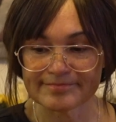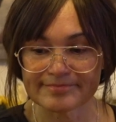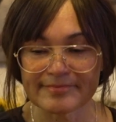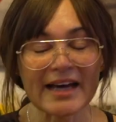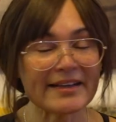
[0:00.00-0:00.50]

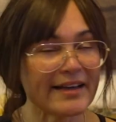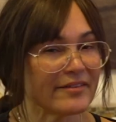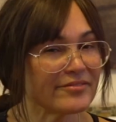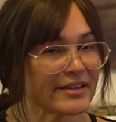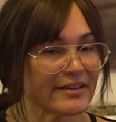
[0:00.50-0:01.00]
Not
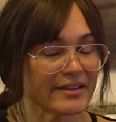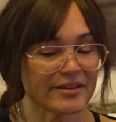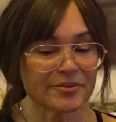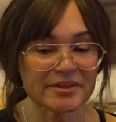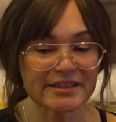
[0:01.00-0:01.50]

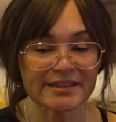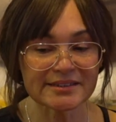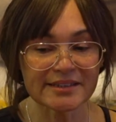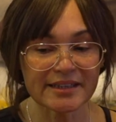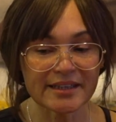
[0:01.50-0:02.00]
everything will need
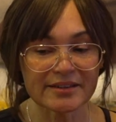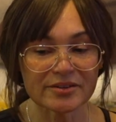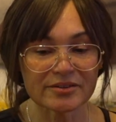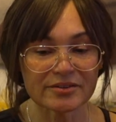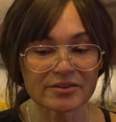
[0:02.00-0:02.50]
to get
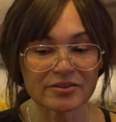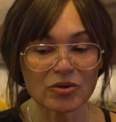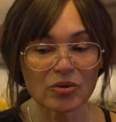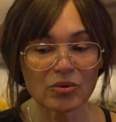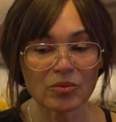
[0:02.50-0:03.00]

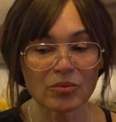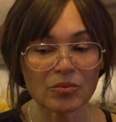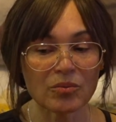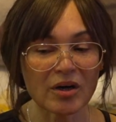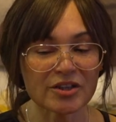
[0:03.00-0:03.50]

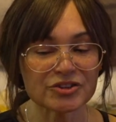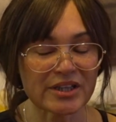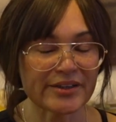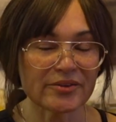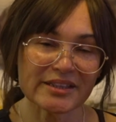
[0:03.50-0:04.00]
washed.
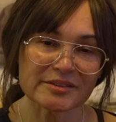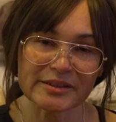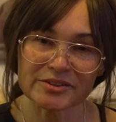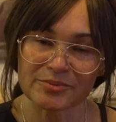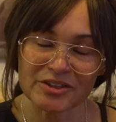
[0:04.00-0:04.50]
I don't
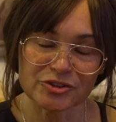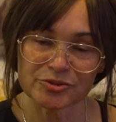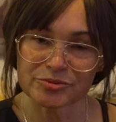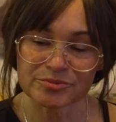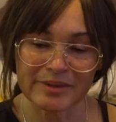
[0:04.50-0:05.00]
expect to wash
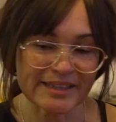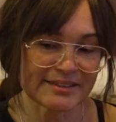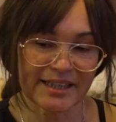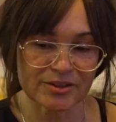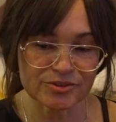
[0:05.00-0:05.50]
my
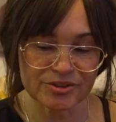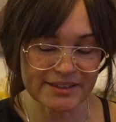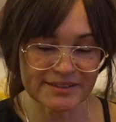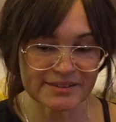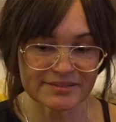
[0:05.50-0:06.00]
town
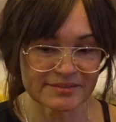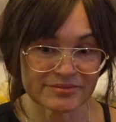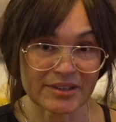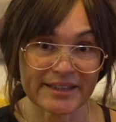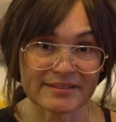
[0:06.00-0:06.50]
dress
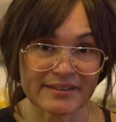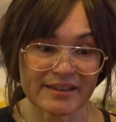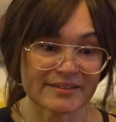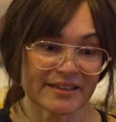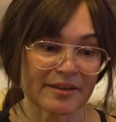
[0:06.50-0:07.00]
right
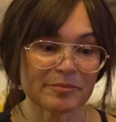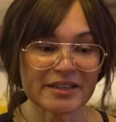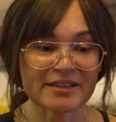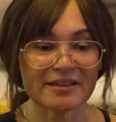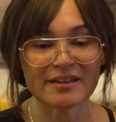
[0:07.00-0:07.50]
that day,
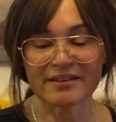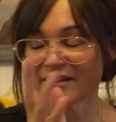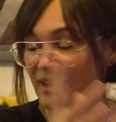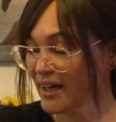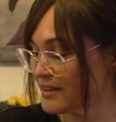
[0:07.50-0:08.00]
but
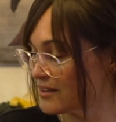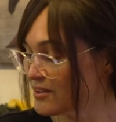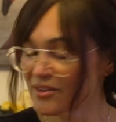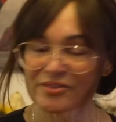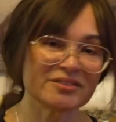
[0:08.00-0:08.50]
the hiking
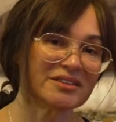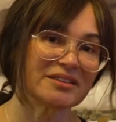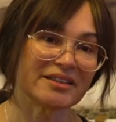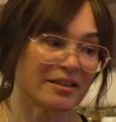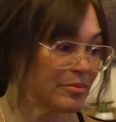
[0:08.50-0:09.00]
clothes,
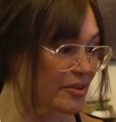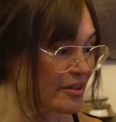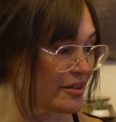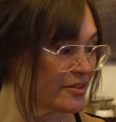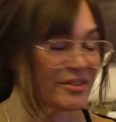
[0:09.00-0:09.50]
the airport
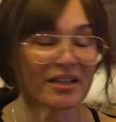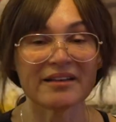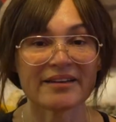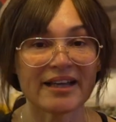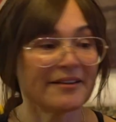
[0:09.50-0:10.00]
clothes, all
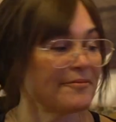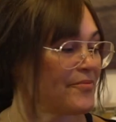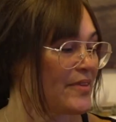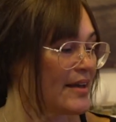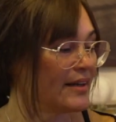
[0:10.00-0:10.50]
of that.
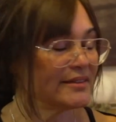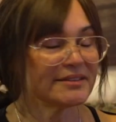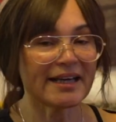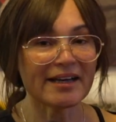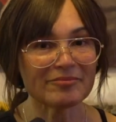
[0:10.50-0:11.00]

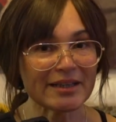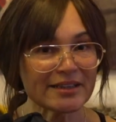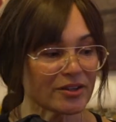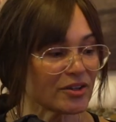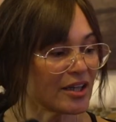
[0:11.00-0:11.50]
I have my
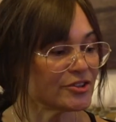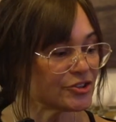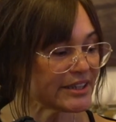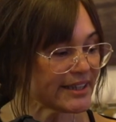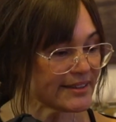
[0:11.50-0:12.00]
little
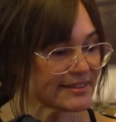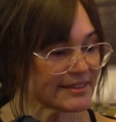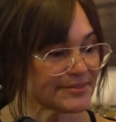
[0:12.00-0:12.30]
laundry kit.